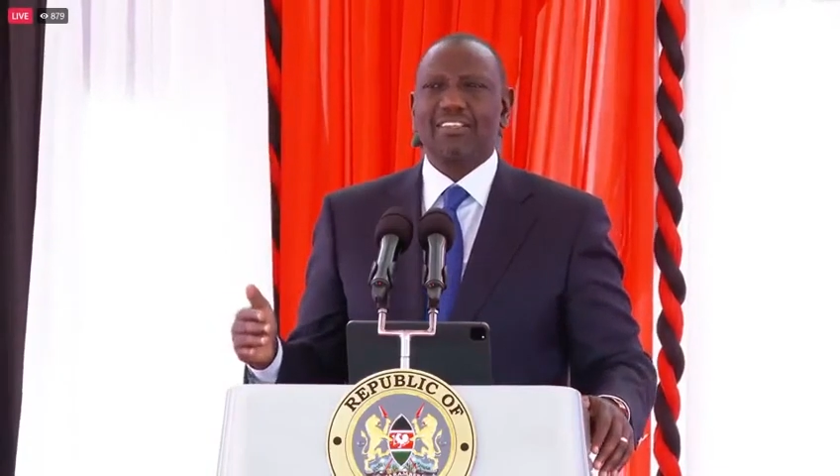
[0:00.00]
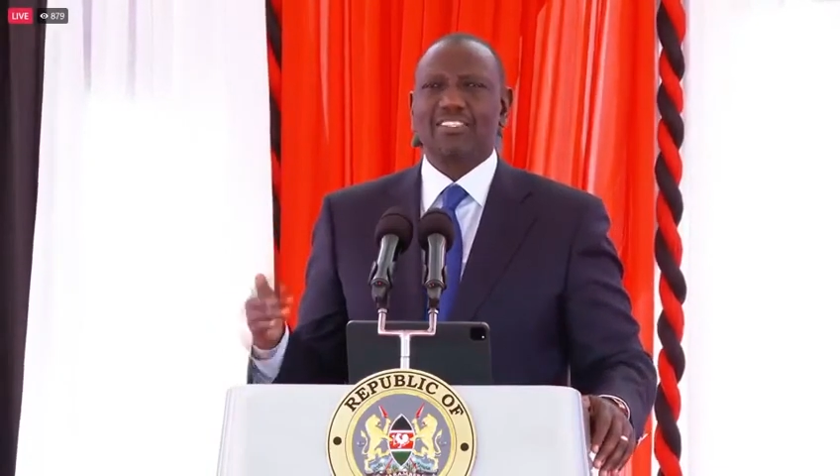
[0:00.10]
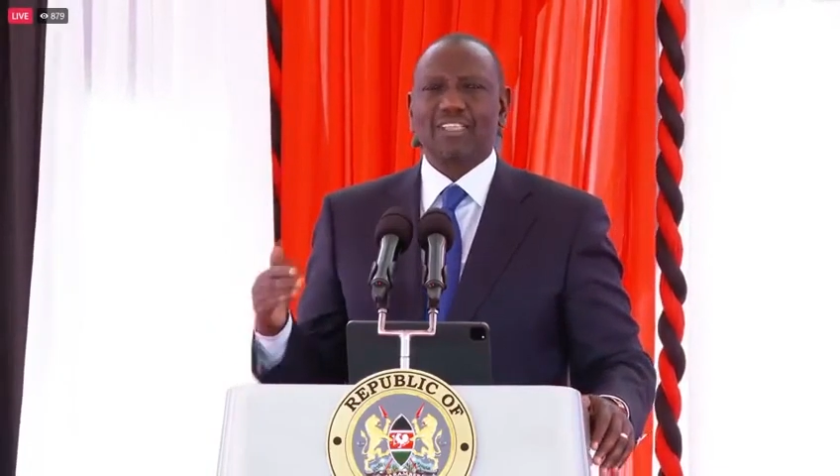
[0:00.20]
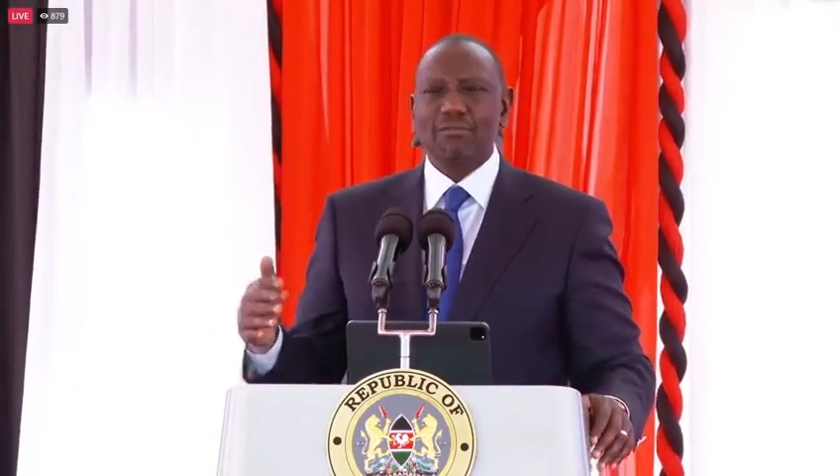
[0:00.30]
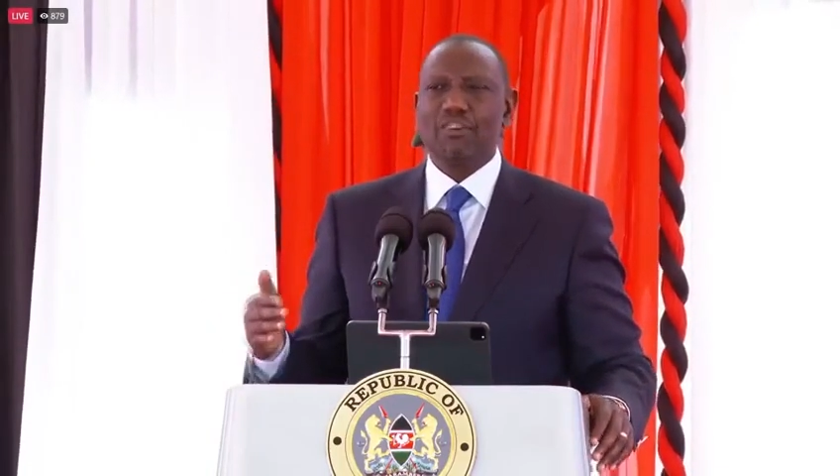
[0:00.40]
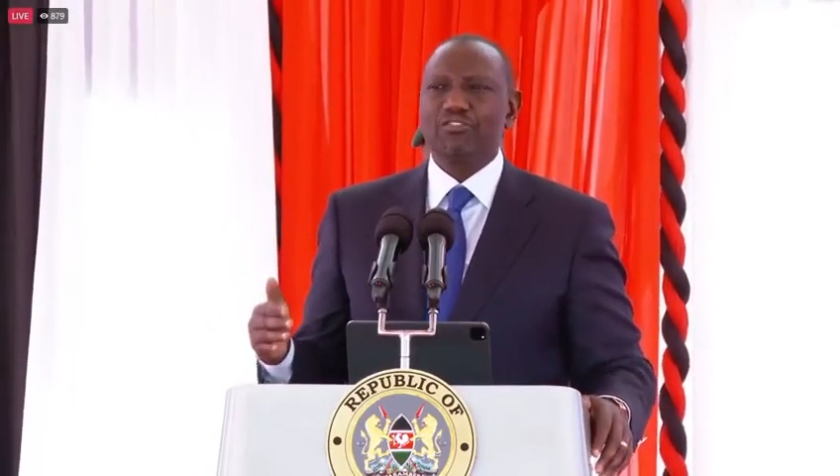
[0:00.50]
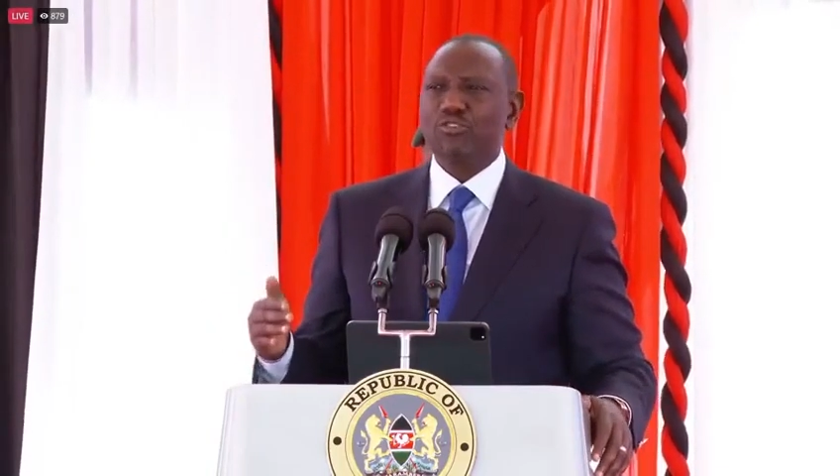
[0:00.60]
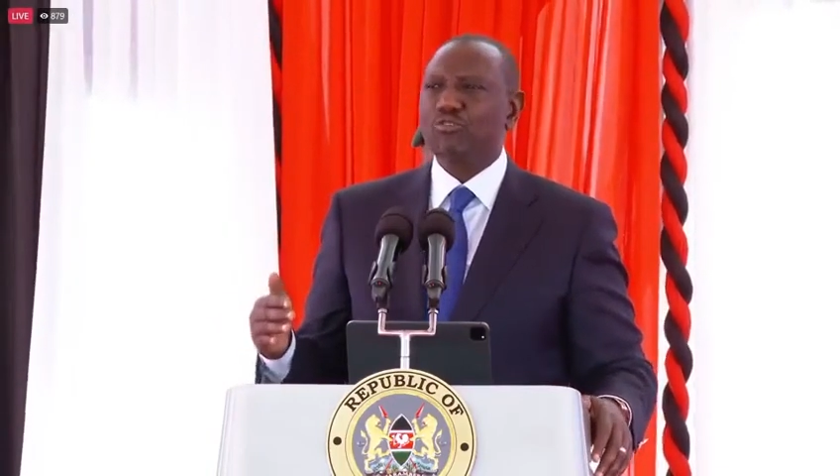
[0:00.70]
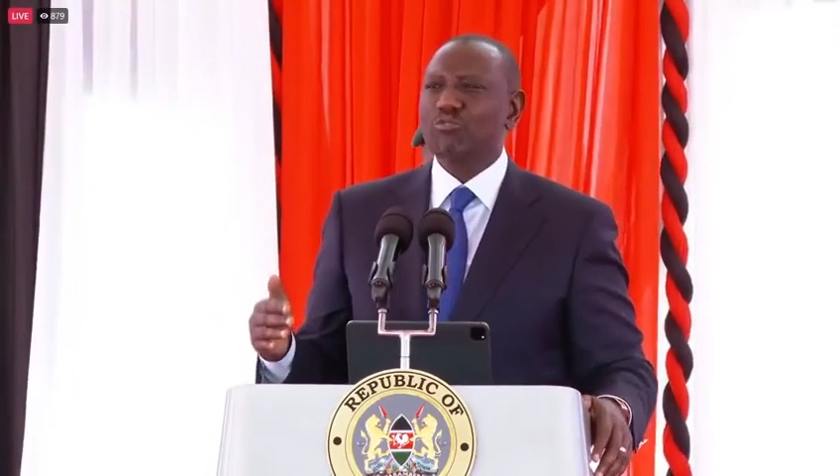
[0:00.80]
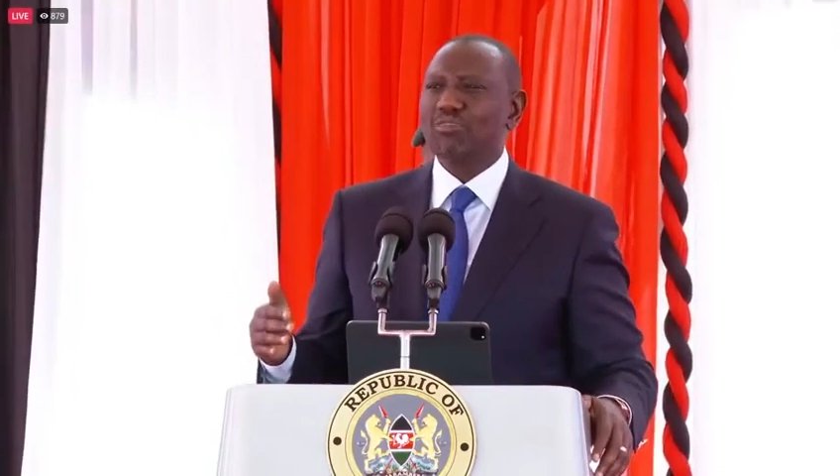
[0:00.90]
Some of
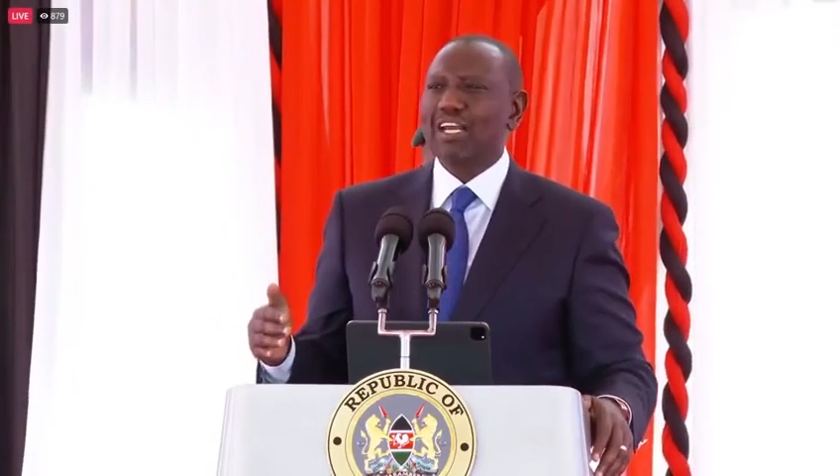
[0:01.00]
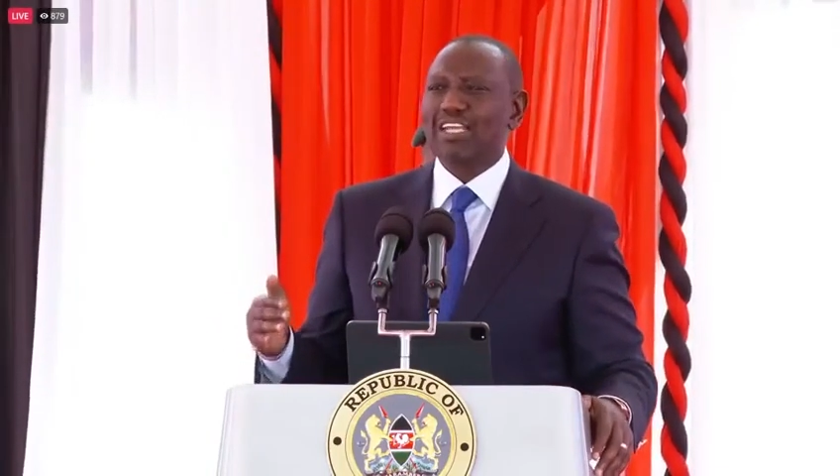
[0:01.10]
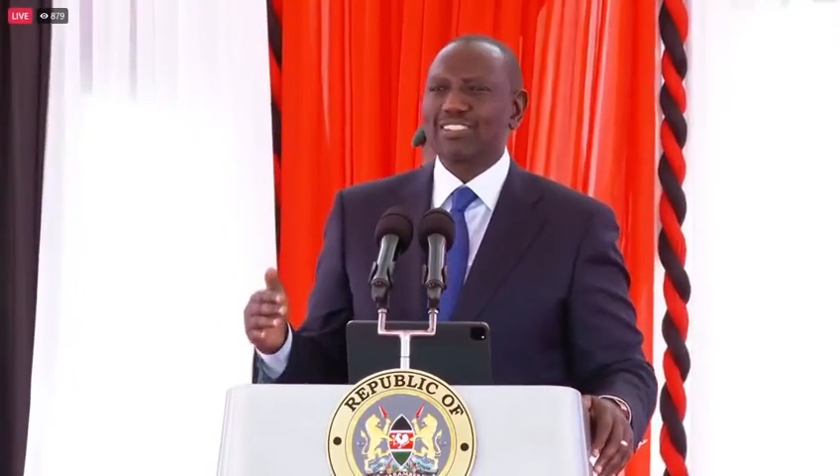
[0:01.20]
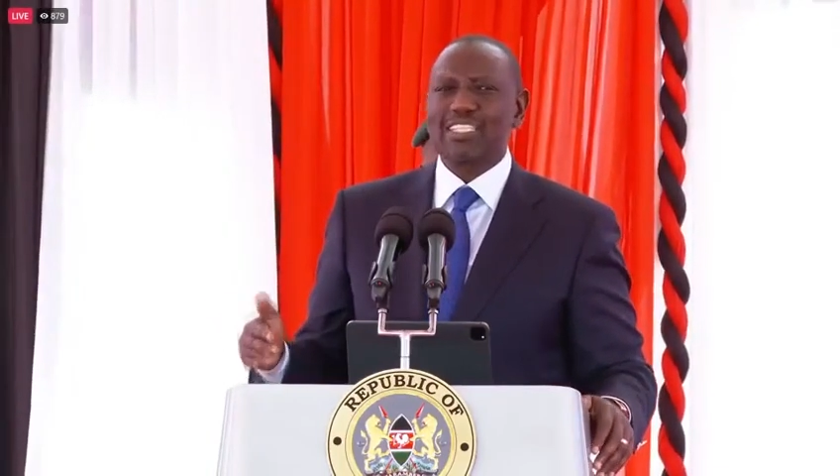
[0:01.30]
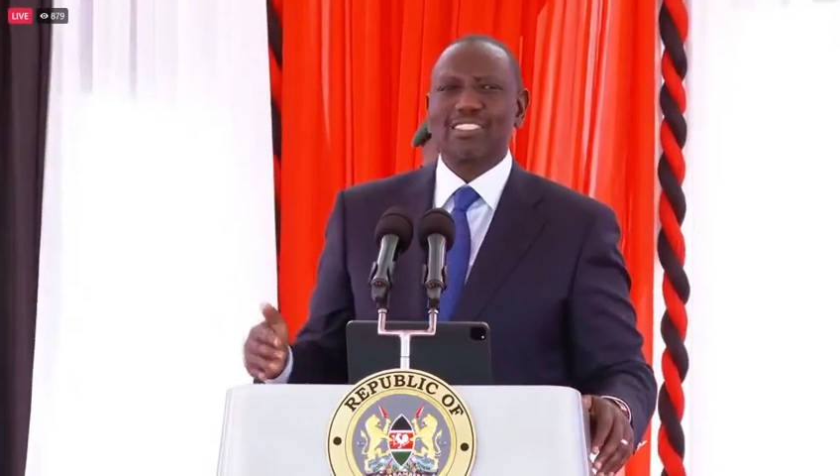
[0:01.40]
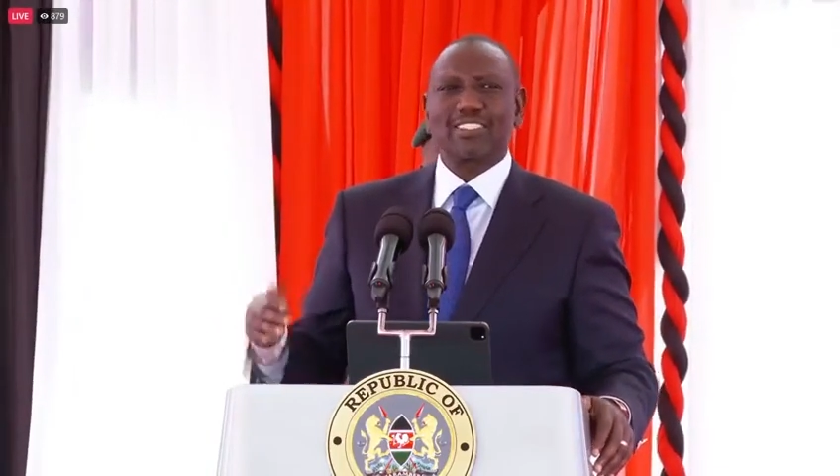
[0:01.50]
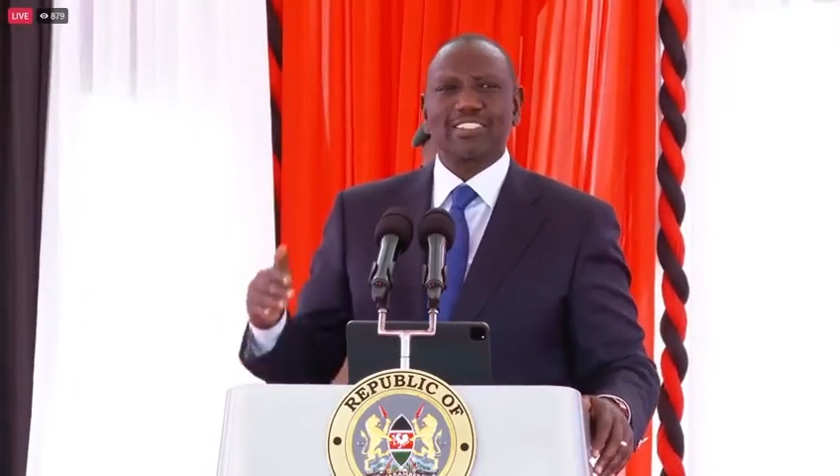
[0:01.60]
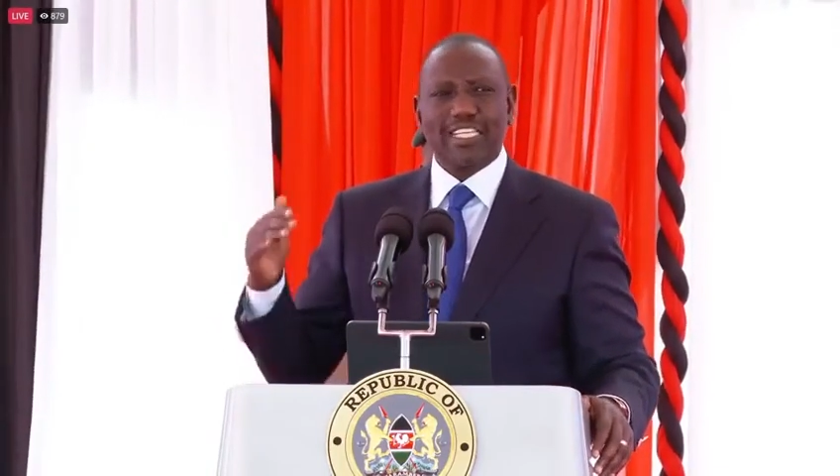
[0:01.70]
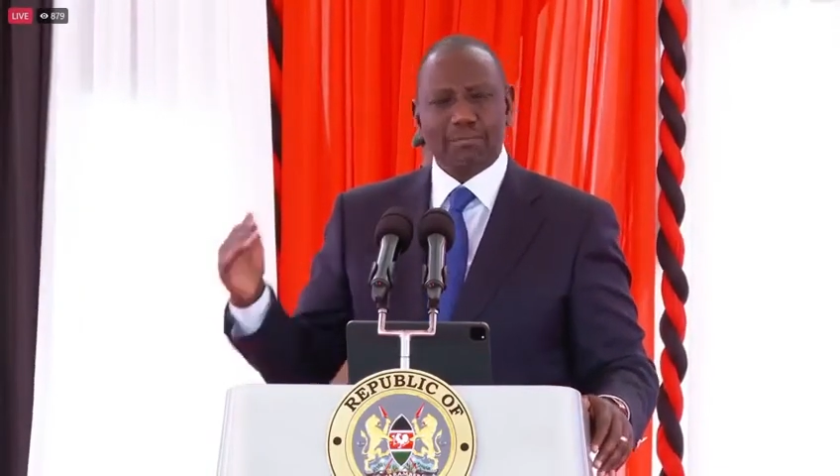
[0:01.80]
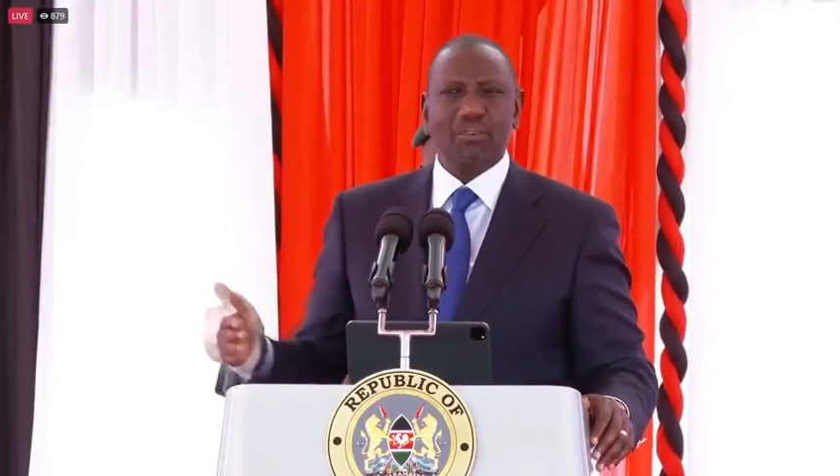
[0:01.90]
you will access
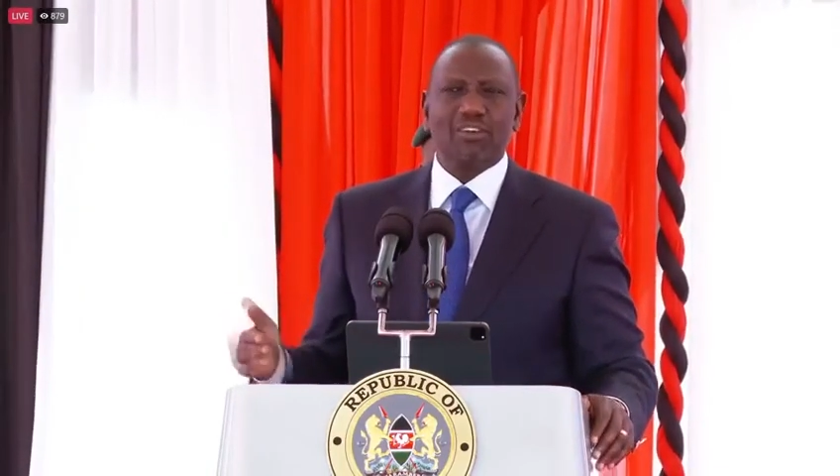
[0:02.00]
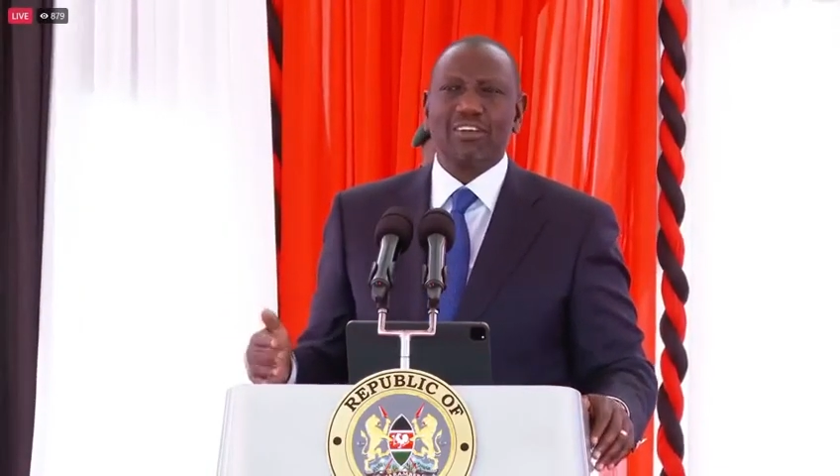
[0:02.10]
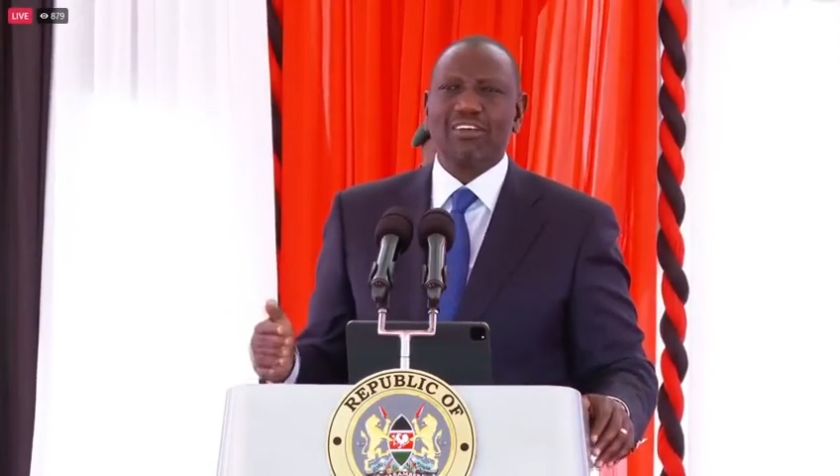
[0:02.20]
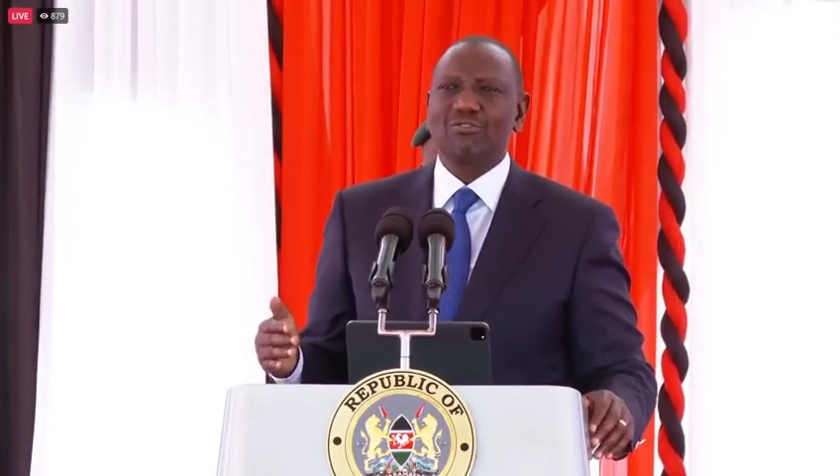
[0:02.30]
double